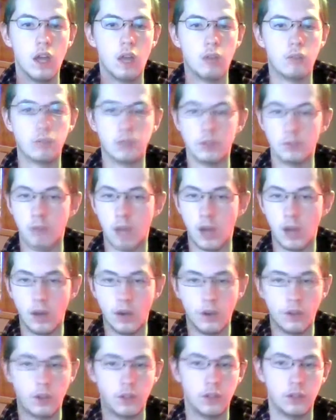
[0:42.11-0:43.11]
I'm going to buy
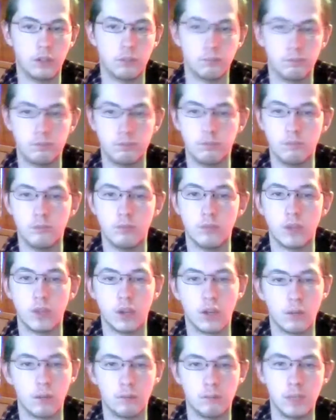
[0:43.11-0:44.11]
all the
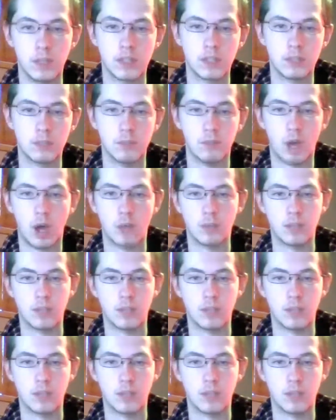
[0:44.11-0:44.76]
little bits and bobs I